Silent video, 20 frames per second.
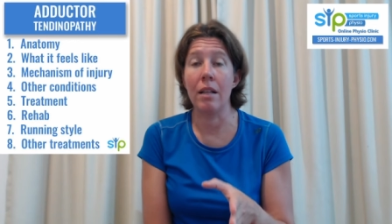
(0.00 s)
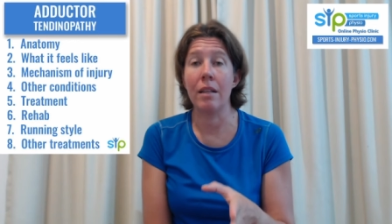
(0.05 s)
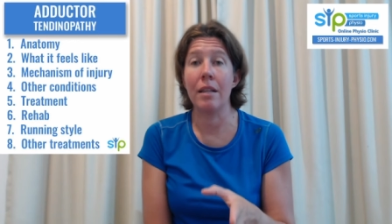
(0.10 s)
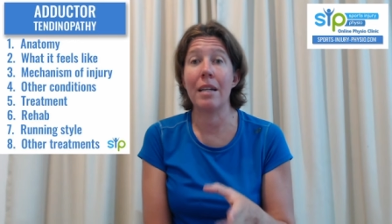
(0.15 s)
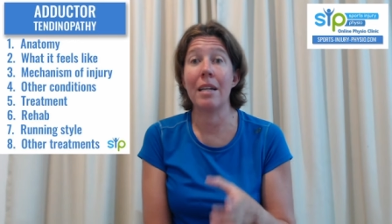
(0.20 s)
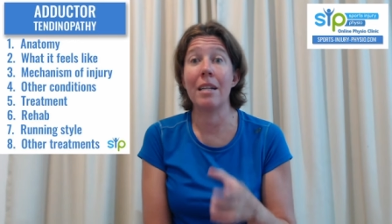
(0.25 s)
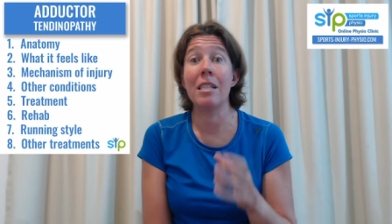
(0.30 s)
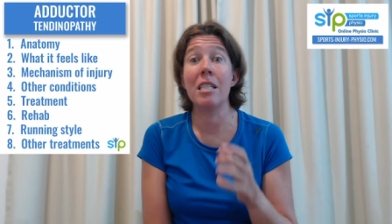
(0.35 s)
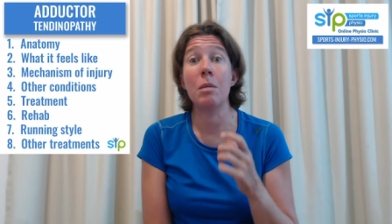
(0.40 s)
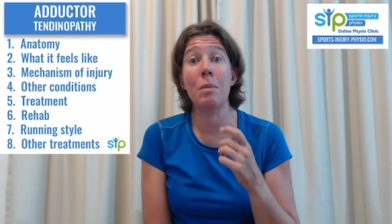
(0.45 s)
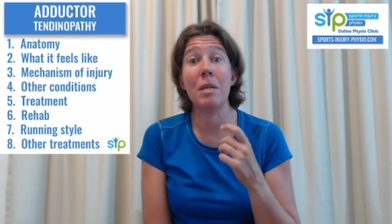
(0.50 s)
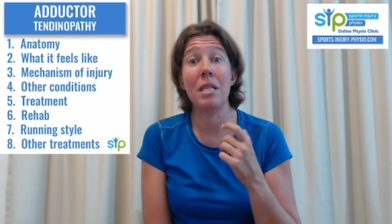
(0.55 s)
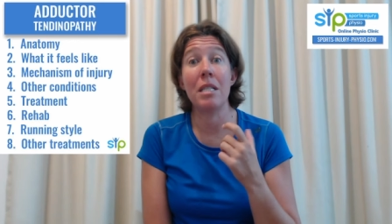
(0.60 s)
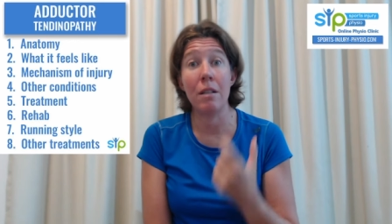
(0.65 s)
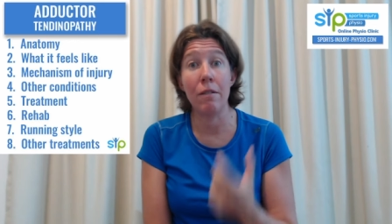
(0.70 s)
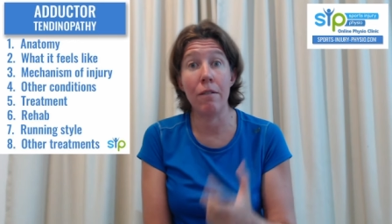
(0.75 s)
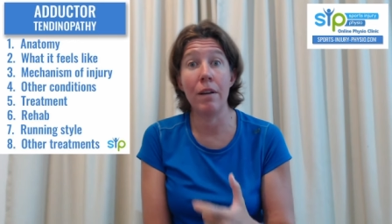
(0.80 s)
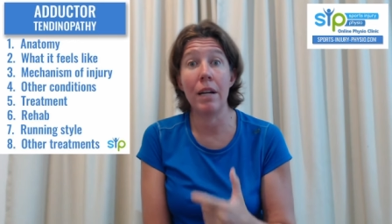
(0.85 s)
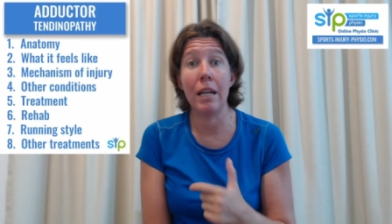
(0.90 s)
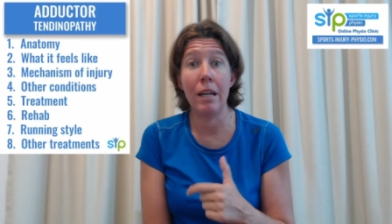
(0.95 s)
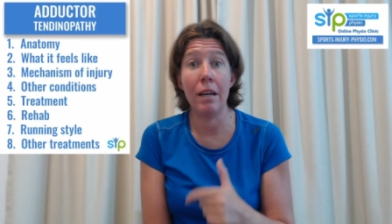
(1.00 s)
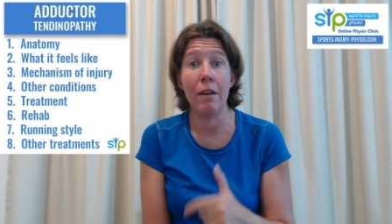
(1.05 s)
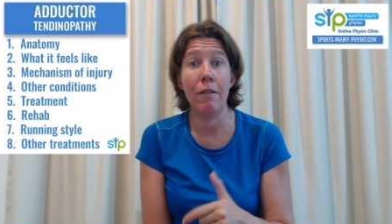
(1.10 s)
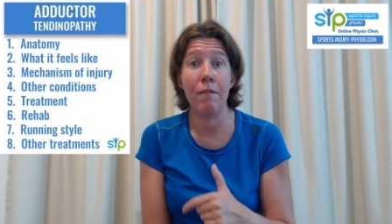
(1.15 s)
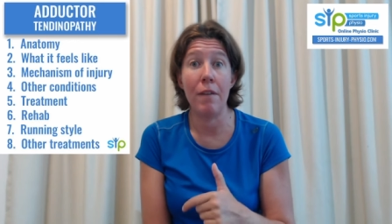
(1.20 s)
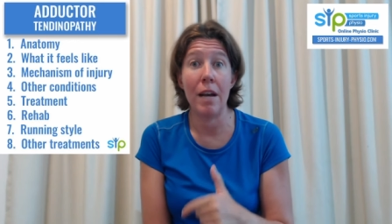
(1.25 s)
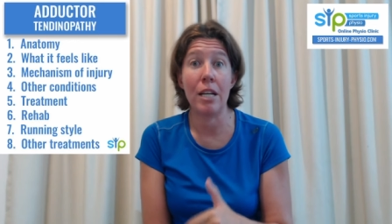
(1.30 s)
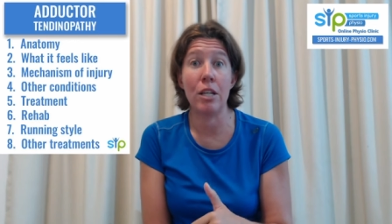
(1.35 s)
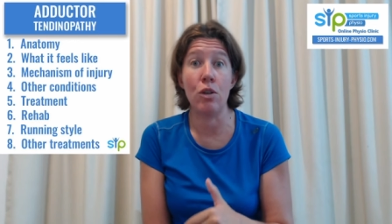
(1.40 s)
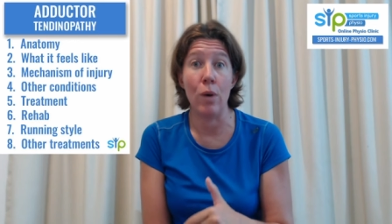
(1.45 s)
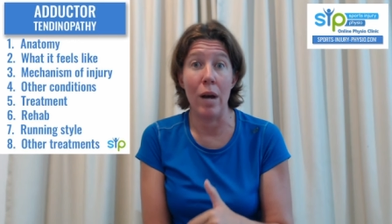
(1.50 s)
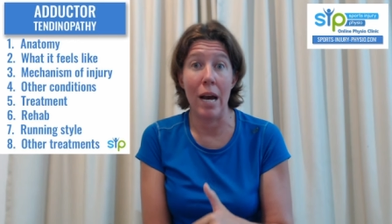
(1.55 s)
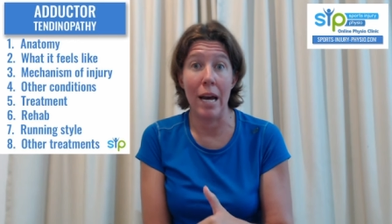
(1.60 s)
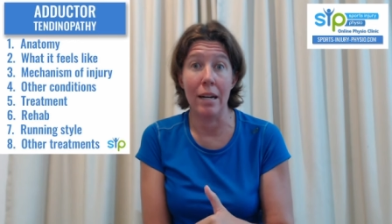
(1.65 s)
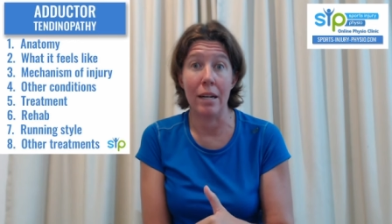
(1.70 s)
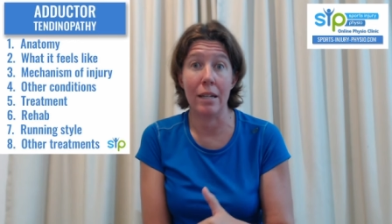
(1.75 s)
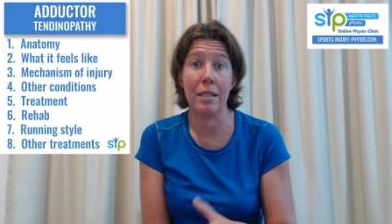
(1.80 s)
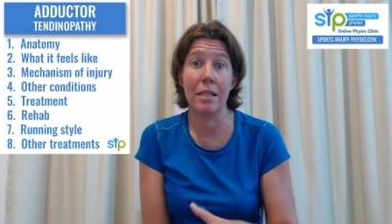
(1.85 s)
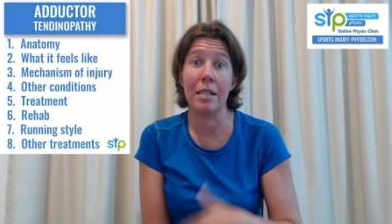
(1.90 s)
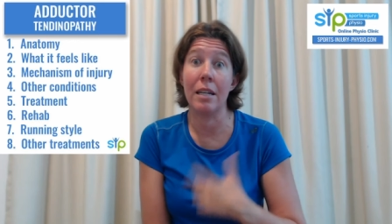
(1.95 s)
that can specifically affect your
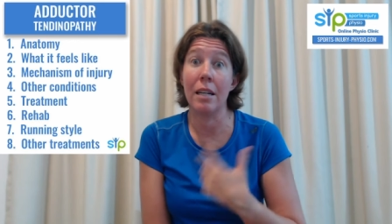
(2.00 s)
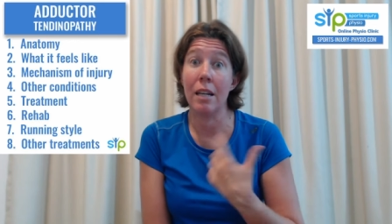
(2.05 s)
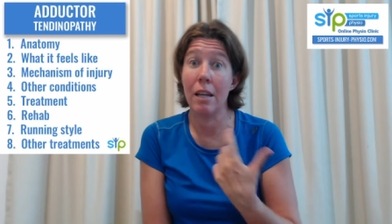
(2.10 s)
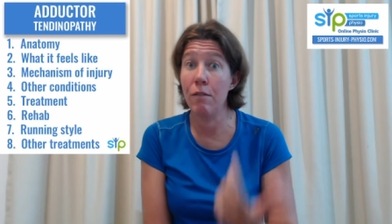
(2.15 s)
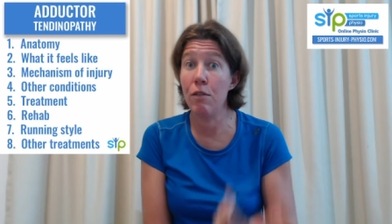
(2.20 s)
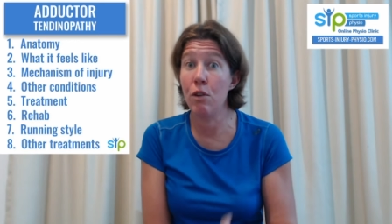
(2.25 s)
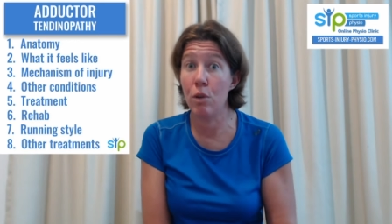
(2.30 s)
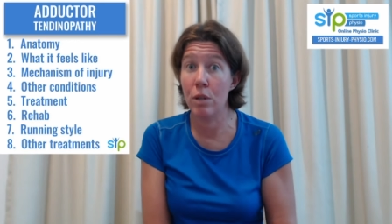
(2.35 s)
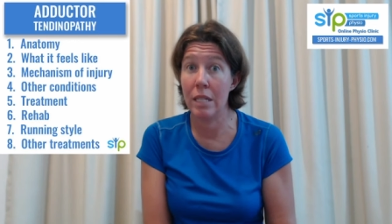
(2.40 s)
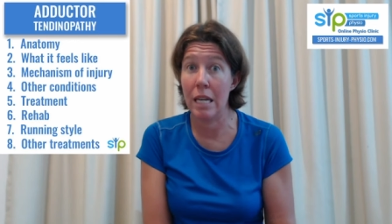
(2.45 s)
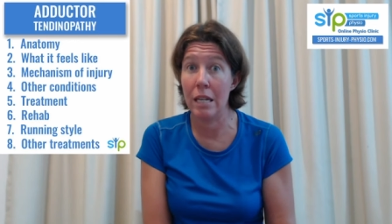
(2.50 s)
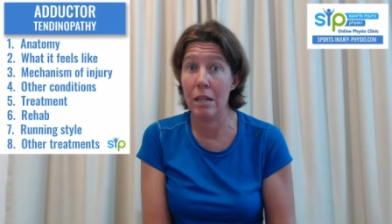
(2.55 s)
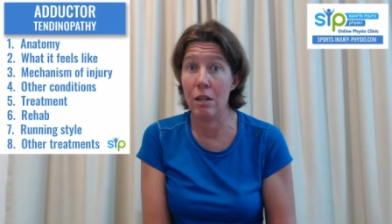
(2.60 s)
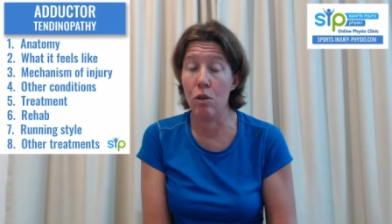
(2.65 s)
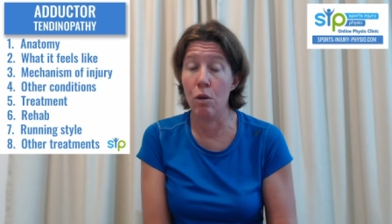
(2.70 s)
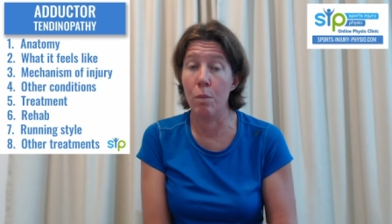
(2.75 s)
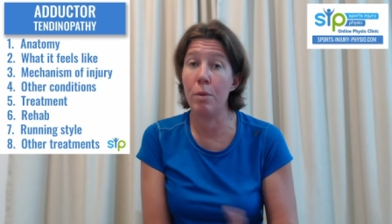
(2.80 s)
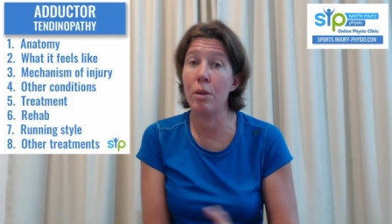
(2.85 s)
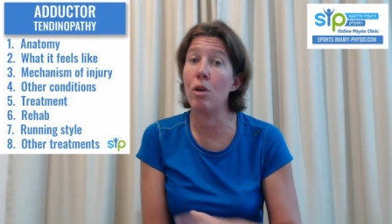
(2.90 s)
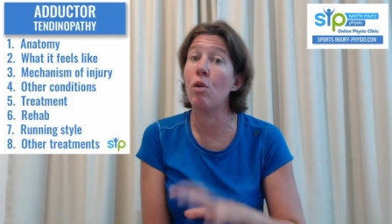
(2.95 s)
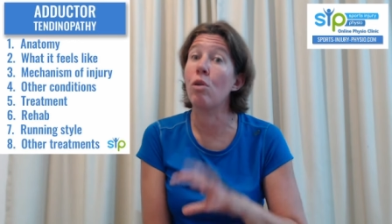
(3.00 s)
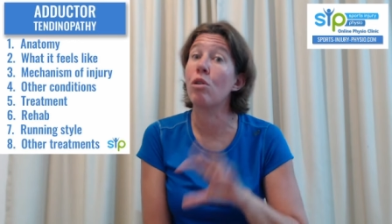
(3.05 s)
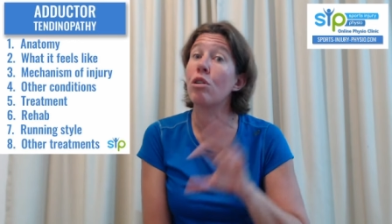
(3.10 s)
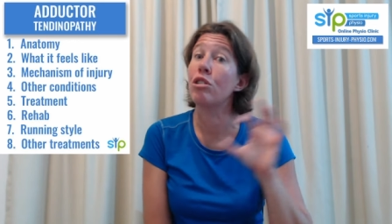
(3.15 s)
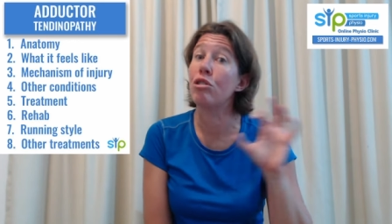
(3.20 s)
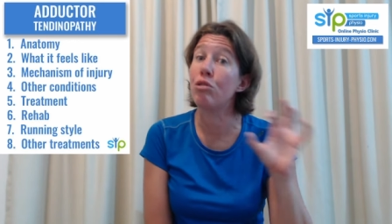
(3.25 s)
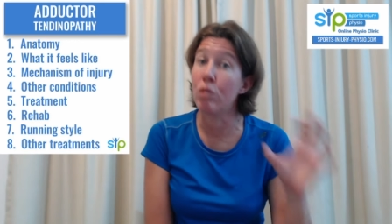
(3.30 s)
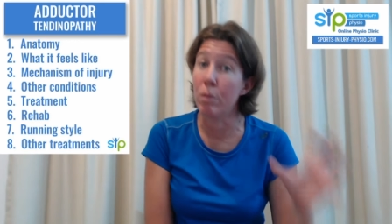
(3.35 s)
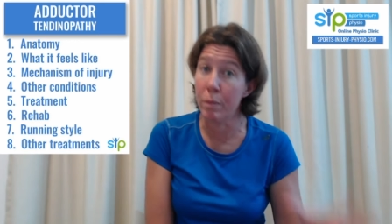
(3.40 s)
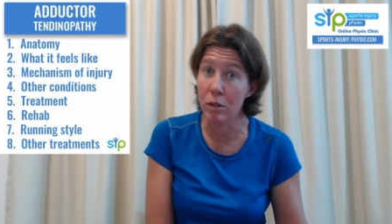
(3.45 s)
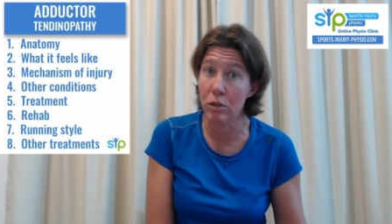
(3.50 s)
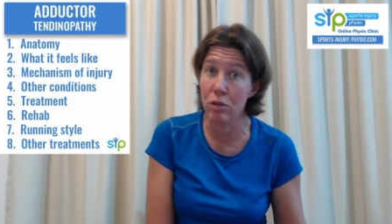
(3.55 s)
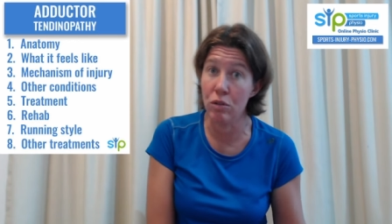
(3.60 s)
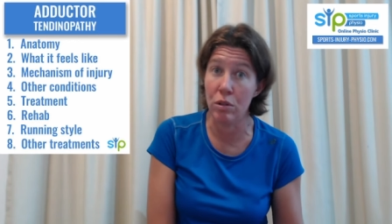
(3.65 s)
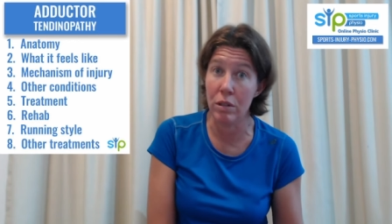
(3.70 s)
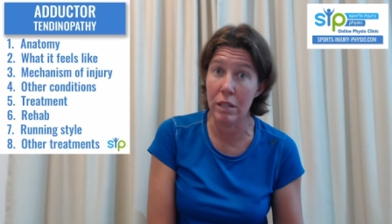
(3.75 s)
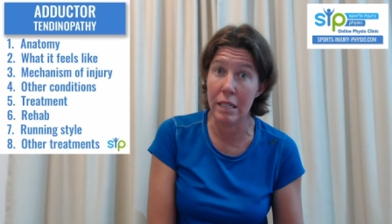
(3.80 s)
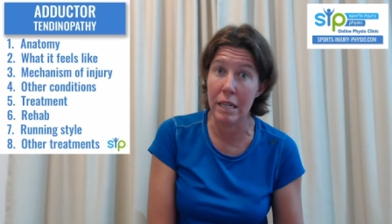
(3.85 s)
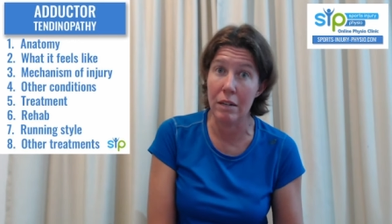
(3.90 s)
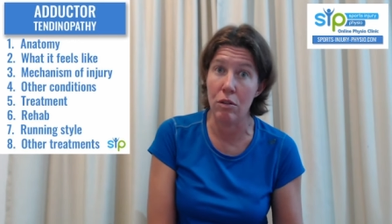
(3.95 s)
adductors and give you a tendinopathy or contribute to
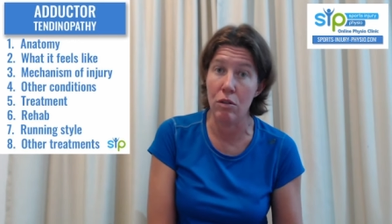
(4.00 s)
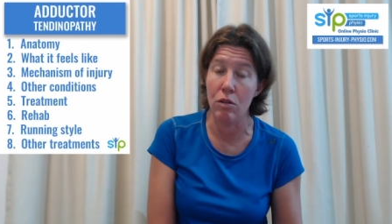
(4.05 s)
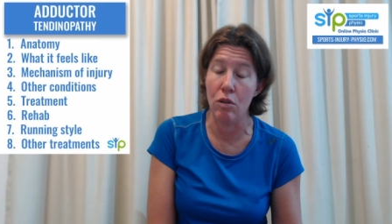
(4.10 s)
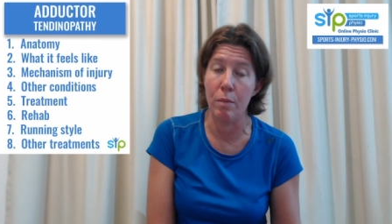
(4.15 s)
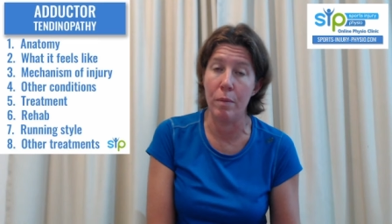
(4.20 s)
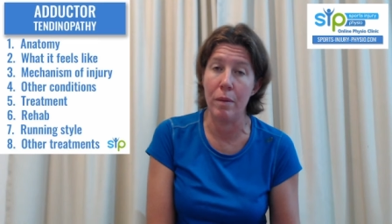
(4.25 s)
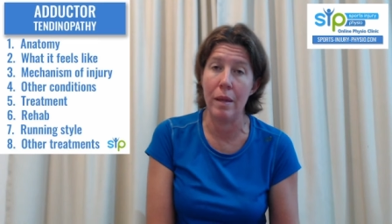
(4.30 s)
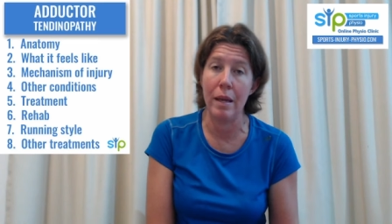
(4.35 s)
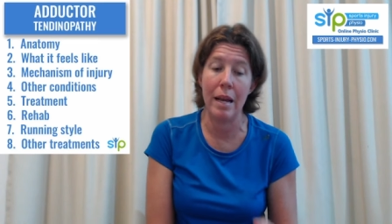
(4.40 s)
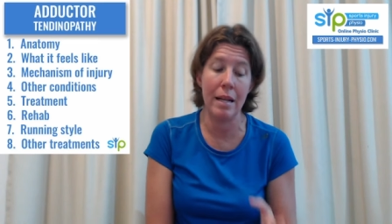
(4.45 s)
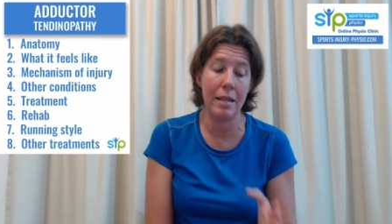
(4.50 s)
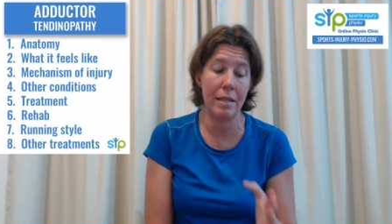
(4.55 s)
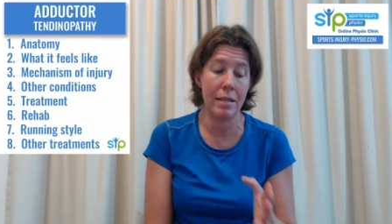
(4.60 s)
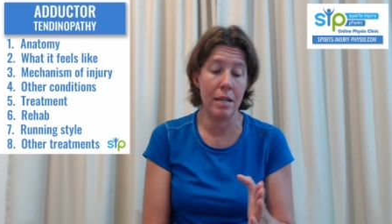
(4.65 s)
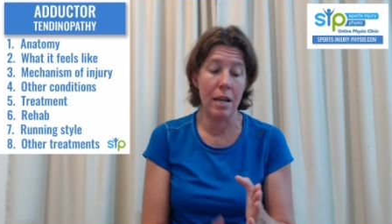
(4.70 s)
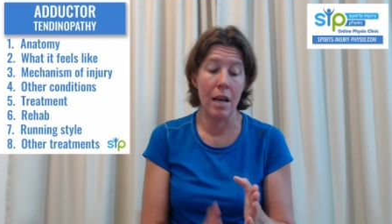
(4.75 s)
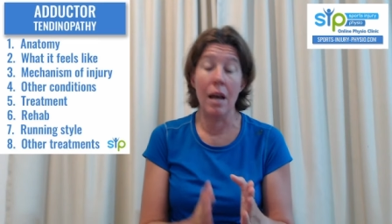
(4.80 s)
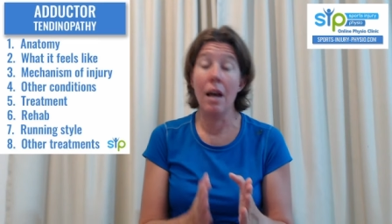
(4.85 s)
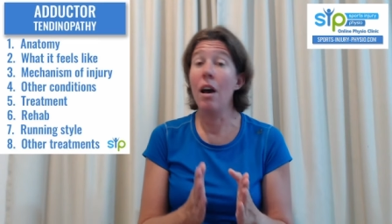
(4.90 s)
a tendinopathy, it's